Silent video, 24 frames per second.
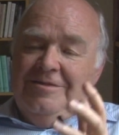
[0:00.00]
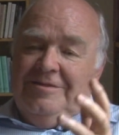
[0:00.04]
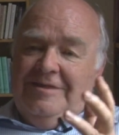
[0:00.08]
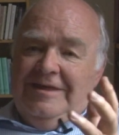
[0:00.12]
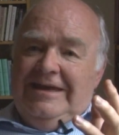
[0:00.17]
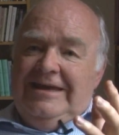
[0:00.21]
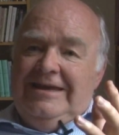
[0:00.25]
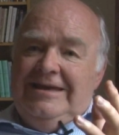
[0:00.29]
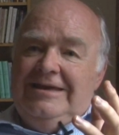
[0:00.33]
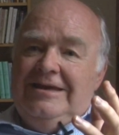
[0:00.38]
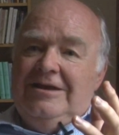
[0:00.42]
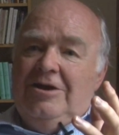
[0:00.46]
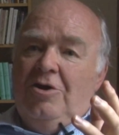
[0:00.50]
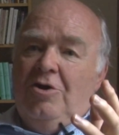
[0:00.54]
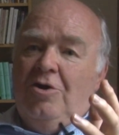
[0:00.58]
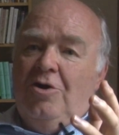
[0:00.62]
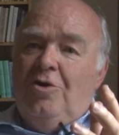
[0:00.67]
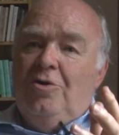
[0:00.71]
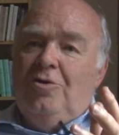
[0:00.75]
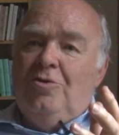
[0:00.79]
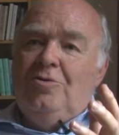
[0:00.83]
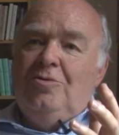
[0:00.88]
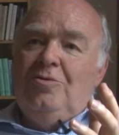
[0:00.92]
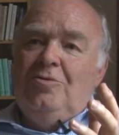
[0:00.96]
the
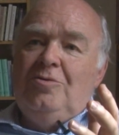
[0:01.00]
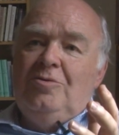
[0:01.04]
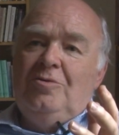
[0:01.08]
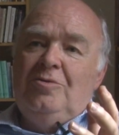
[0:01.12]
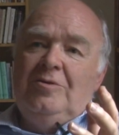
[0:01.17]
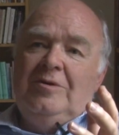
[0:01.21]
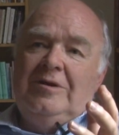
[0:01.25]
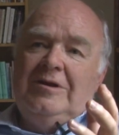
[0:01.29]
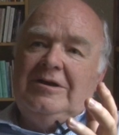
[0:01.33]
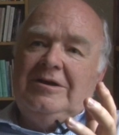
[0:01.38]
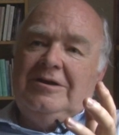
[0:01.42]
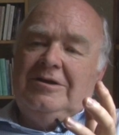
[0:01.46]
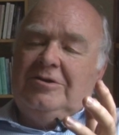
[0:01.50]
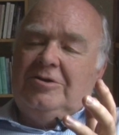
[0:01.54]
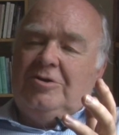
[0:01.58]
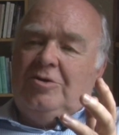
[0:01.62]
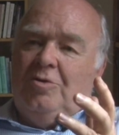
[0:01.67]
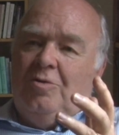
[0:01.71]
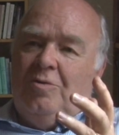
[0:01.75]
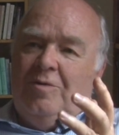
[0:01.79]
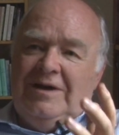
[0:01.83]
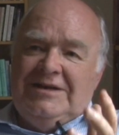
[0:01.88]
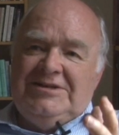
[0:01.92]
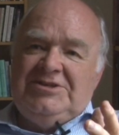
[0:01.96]
whole
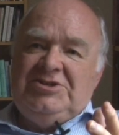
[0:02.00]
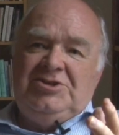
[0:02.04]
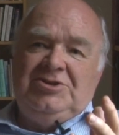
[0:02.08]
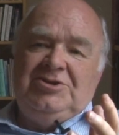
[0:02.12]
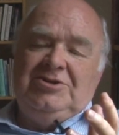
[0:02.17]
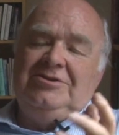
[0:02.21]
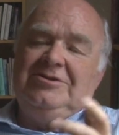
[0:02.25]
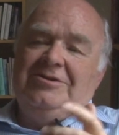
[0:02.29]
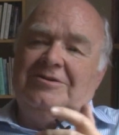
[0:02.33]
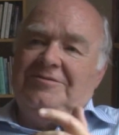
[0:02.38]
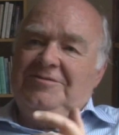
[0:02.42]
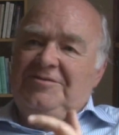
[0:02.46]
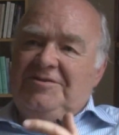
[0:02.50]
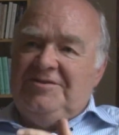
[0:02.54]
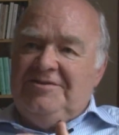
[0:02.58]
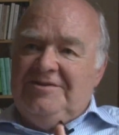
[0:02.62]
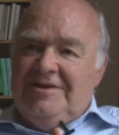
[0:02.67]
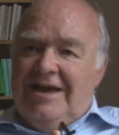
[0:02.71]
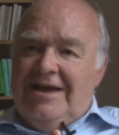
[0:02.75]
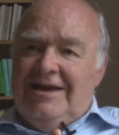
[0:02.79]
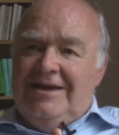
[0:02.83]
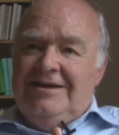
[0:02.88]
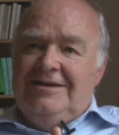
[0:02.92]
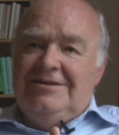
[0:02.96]
question of
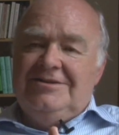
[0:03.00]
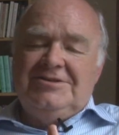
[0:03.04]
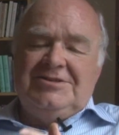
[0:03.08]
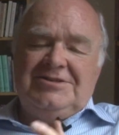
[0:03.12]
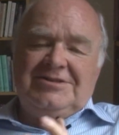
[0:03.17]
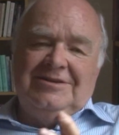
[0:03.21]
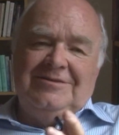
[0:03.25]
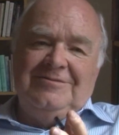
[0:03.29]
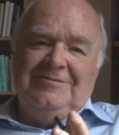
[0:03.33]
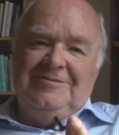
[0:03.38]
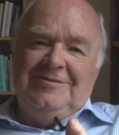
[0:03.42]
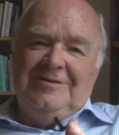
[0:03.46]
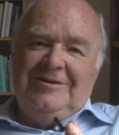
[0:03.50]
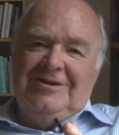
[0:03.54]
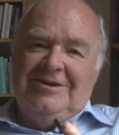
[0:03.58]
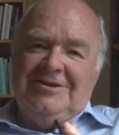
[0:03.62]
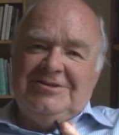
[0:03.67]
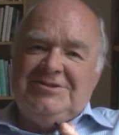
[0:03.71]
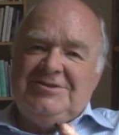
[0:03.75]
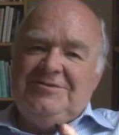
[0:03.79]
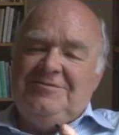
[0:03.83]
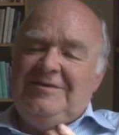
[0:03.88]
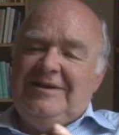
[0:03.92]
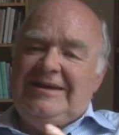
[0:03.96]
science and
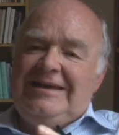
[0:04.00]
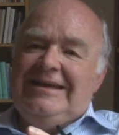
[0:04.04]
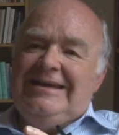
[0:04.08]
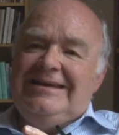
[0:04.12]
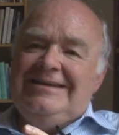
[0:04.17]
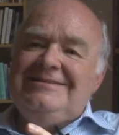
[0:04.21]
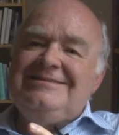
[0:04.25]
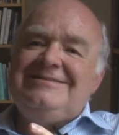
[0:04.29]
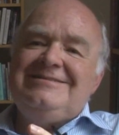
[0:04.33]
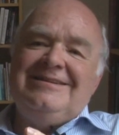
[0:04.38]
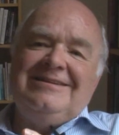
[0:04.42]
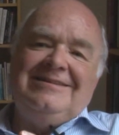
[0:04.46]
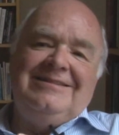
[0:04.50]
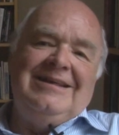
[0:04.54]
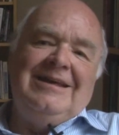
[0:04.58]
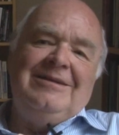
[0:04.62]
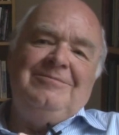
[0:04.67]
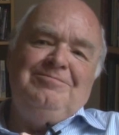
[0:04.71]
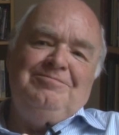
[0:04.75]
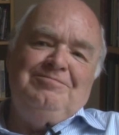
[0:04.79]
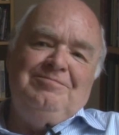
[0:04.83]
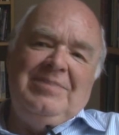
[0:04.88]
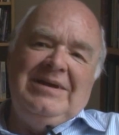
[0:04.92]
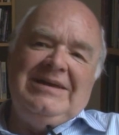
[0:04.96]
philosophy into
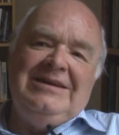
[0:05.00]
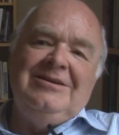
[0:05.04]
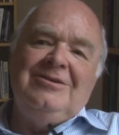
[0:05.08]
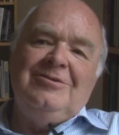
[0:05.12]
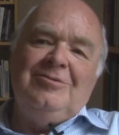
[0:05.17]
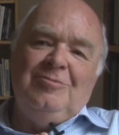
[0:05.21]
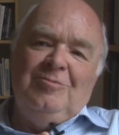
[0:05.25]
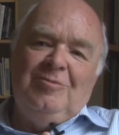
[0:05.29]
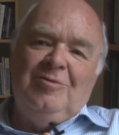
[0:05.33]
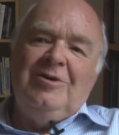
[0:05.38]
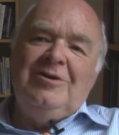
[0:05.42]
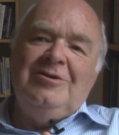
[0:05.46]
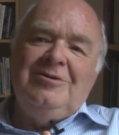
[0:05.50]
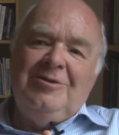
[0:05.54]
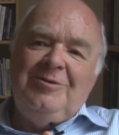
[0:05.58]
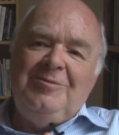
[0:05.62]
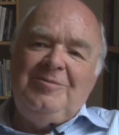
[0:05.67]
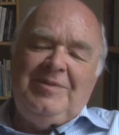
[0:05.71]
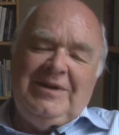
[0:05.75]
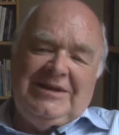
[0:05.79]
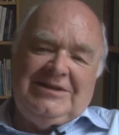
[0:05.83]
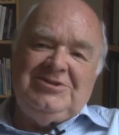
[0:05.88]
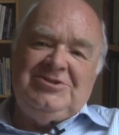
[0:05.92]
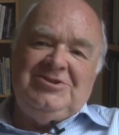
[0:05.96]
that bigger
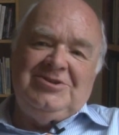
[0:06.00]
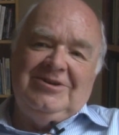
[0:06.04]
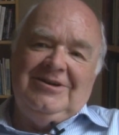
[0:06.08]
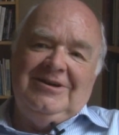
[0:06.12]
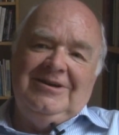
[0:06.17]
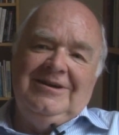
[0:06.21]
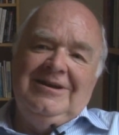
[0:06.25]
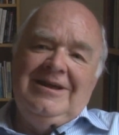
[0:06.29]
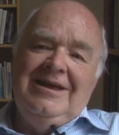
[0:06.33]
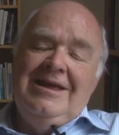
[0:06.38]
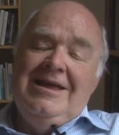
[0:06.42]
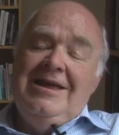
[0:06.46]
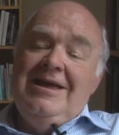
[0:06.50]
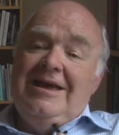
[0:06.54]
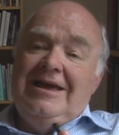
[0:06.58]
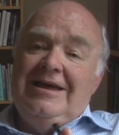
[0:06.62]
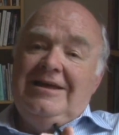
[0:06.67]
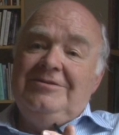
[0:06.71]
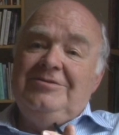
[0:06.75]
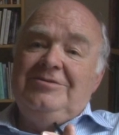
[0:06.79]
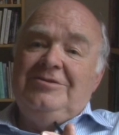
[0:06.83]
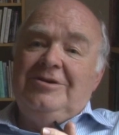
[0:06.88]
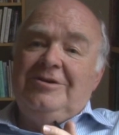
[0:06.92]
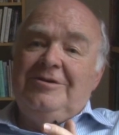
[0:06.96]
world picture,
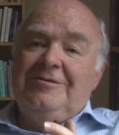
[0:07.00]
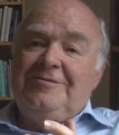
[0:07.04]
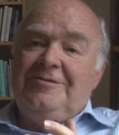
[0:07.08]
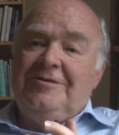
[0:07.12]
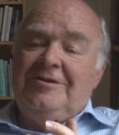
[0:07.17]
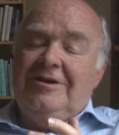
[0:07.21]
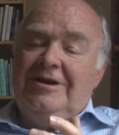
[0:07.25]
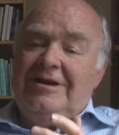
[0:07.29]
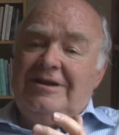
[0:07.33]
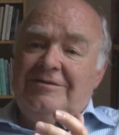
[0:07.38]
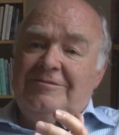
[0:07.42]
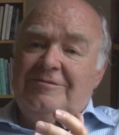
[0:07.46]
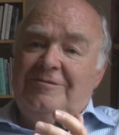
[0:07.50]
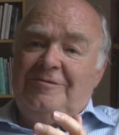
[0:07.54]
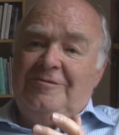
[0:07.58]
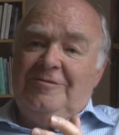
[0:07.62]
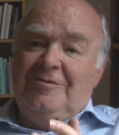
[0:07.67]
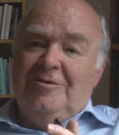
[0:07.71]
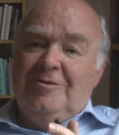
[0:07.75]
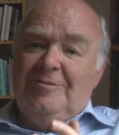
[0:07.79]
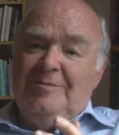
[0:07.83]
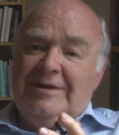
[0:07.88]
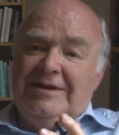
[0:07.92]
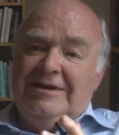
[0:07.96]
and therefore
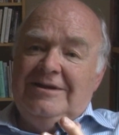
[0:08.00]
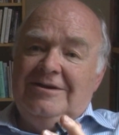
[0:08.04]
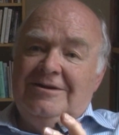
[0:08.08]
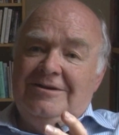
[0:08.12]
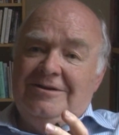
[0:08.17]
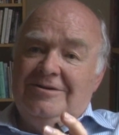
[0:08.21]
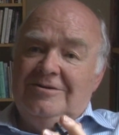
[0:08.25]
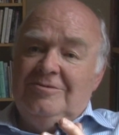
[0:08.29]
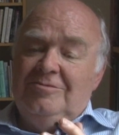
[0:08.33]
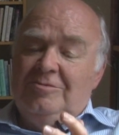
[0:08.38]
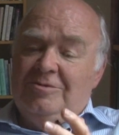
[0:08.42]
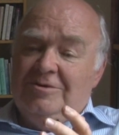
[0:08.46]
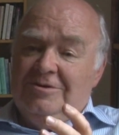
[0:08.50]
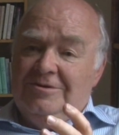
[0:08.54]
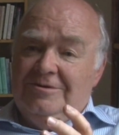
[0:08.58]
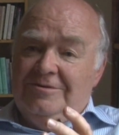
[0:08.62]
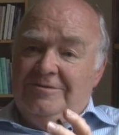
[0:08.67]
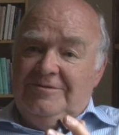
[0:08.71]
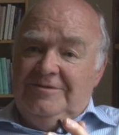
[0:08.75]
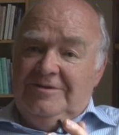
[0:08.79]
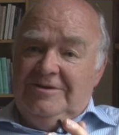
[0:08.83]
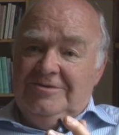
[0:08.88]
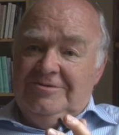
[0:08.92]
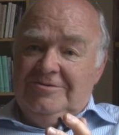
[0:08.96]
informing our
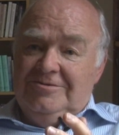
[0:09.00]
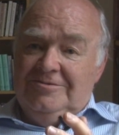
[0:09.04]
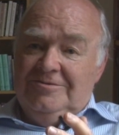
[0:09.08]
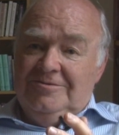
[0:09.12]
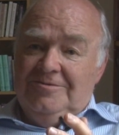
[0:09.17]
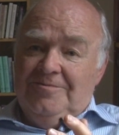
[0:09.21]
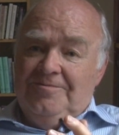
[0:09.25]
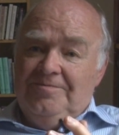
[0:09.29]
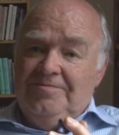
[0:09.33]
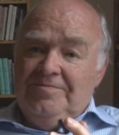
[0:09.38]
worldview.